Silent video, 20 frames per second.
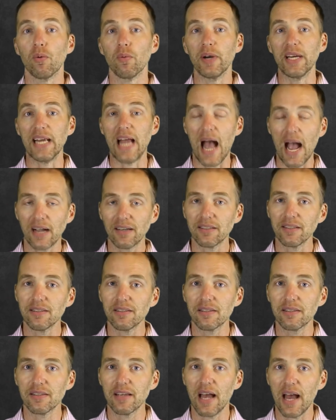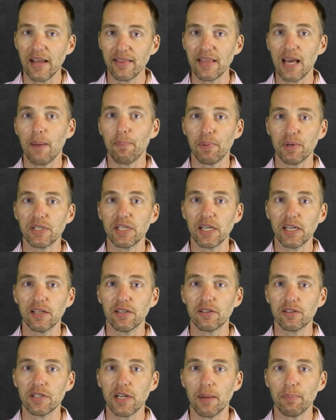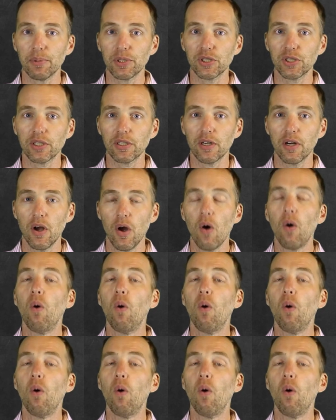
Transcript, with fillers: reactants at that particular temperature,